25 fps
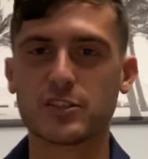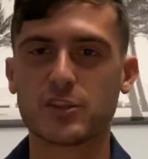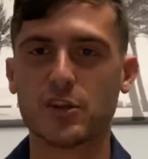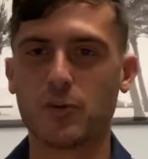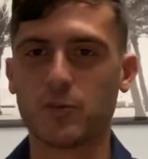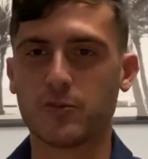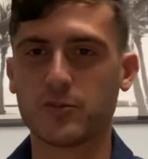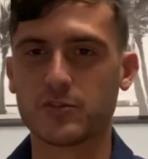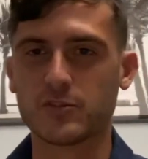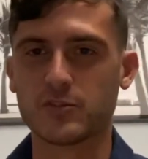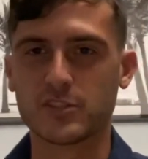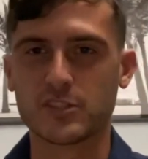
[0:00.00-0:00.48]

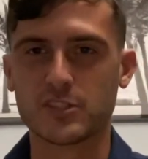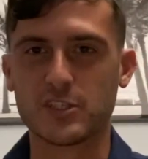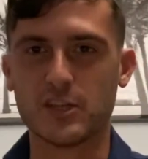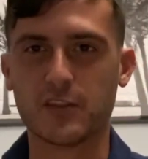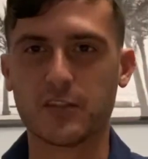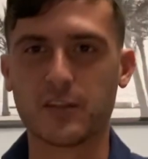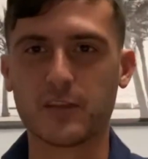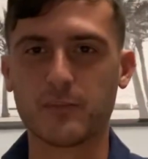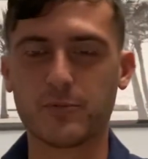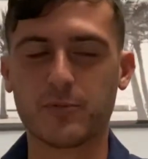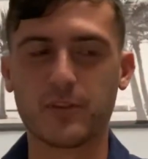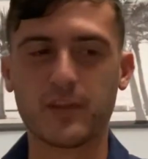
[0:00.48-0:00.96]
Goku's was
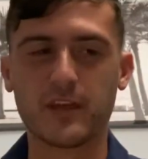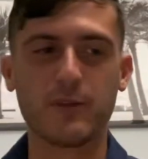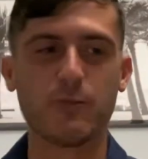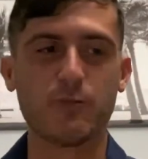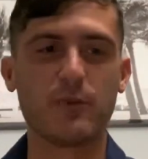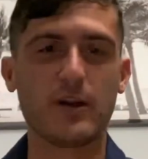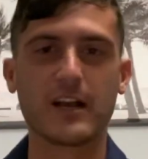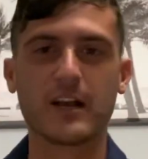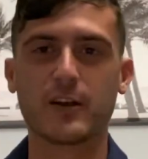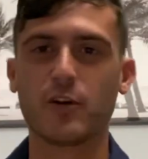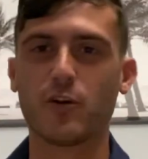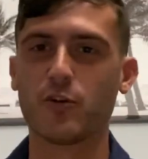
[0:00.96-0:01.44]
nothing. But then
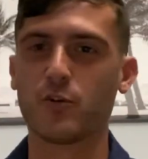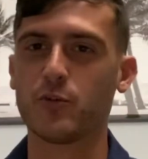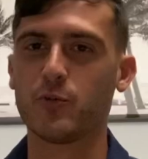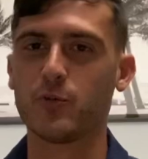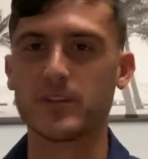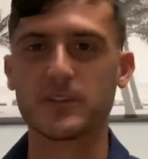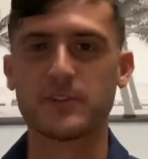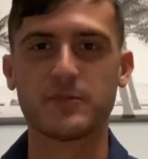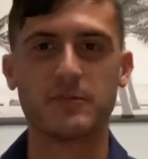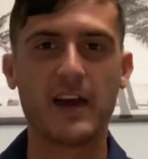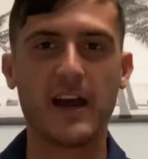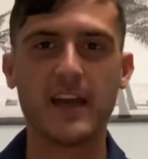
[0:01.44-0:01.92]
while Goku
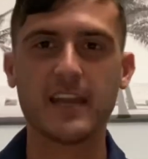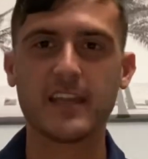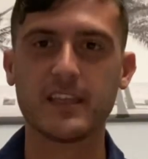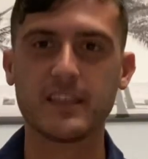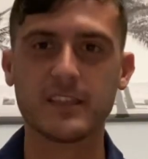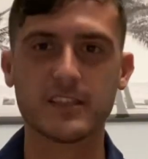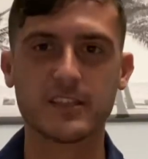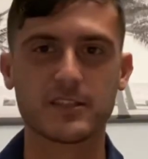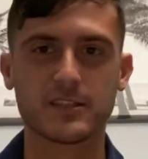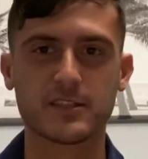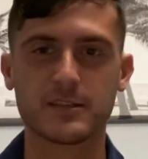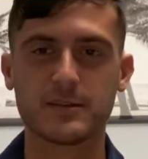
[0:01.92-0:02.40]
was fighting
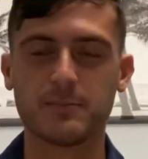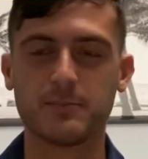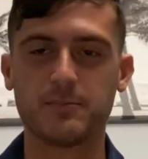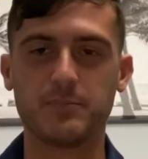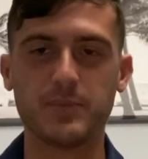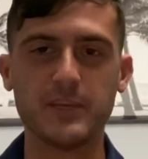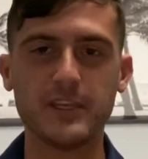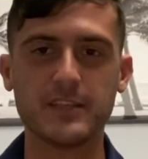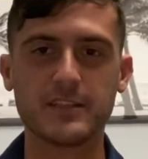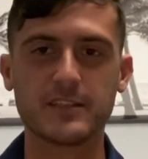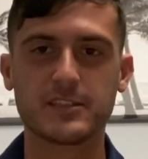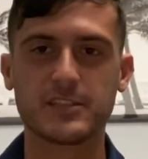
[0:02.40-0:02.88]
this
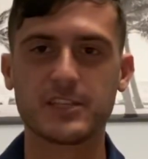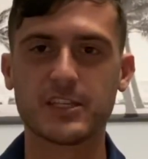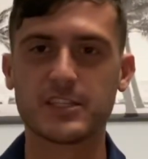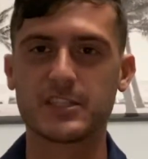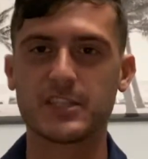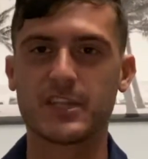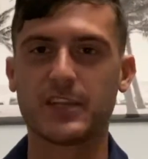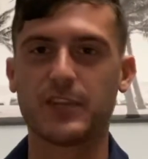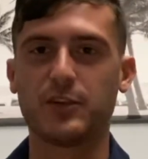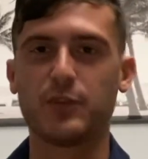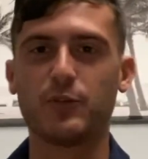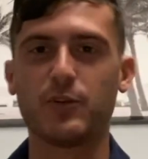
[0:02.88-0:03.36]
beast, just
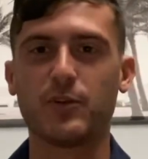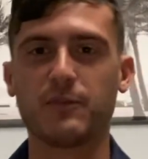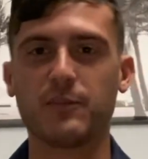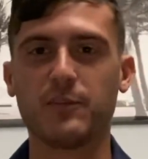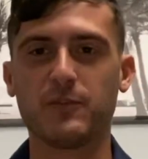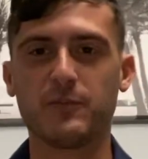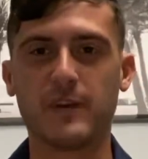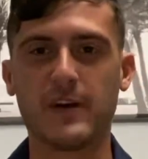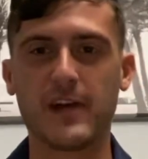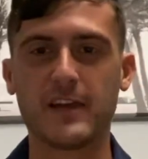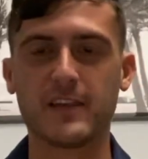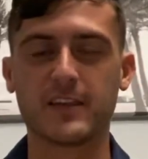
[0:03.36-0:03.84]
like you, if you
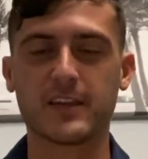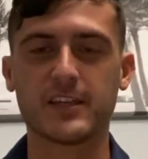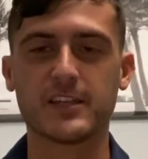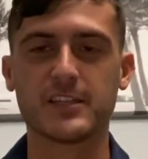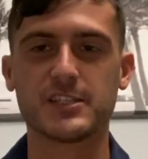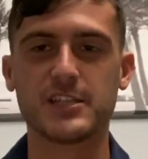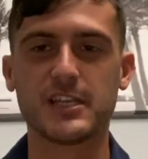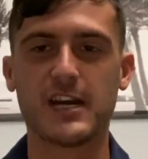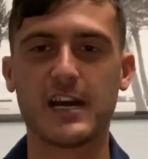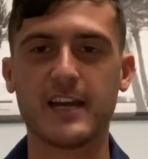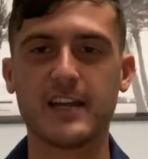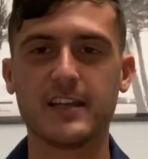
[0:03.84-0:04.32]
fight like a
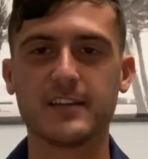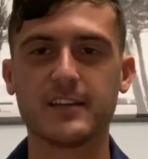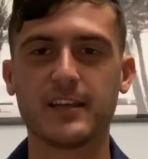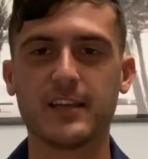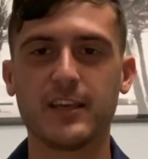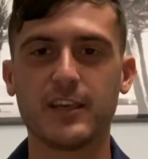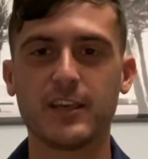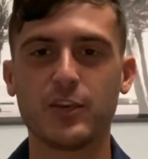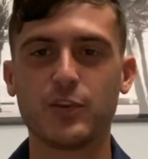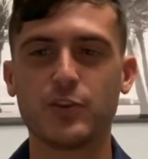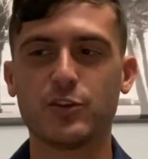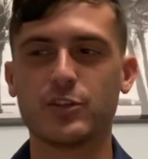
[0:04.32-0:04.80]
giant,
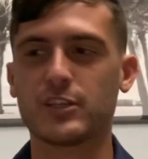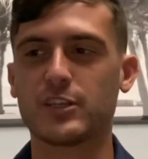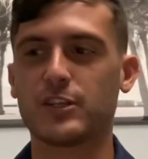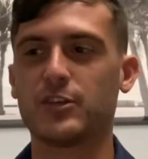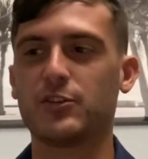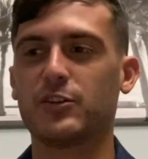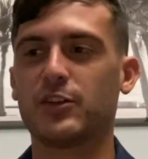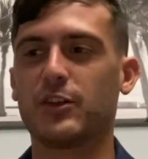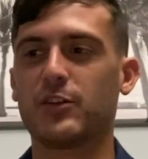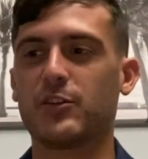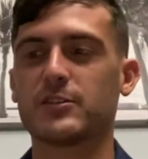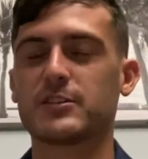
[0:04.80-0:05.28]

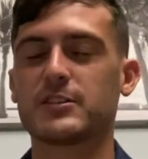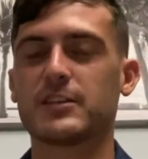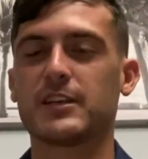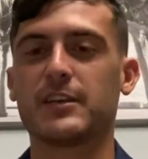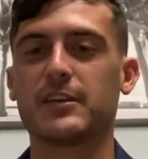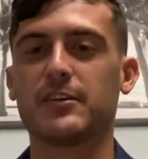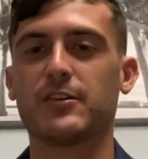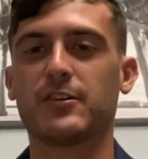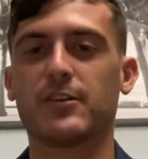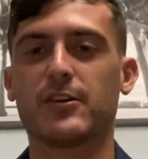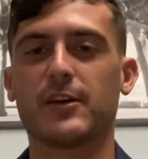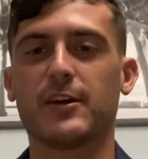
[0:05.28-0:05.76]
you notice that
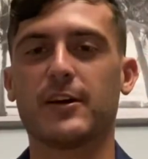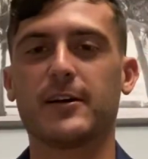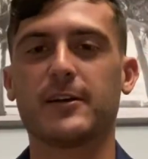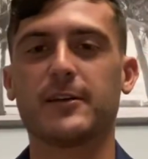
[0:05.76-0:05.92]
you're